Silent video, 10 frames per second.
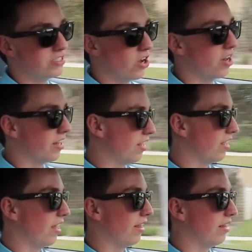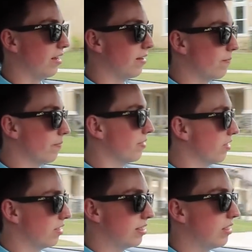on it,
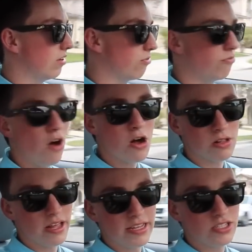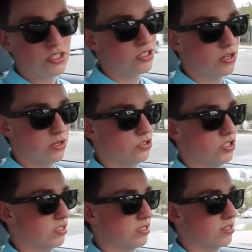and the fog lights are
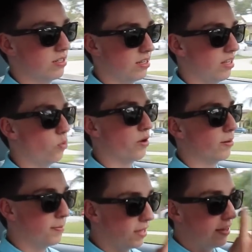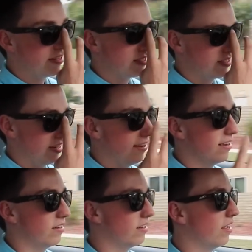just in a weird place,
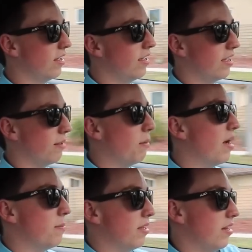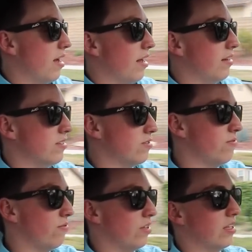and in my opinion, I just
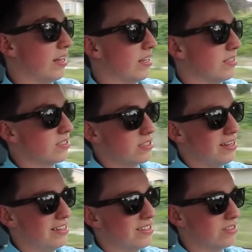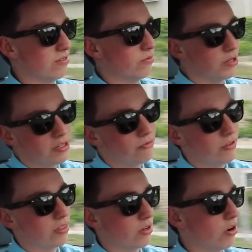feel like it doesn't really
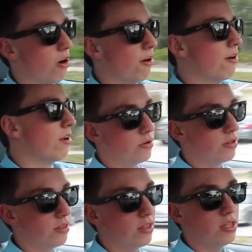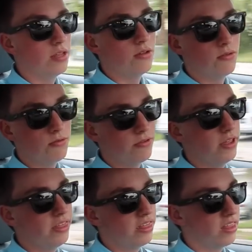fit the car. The
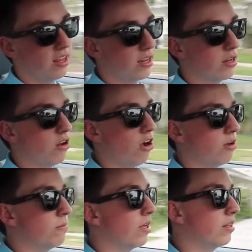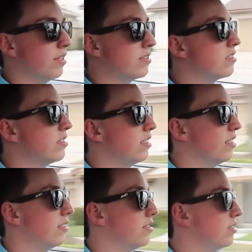5th thing on my list
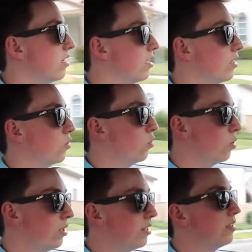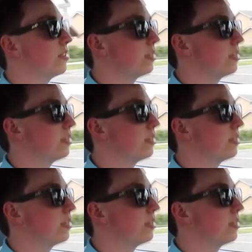is the coolant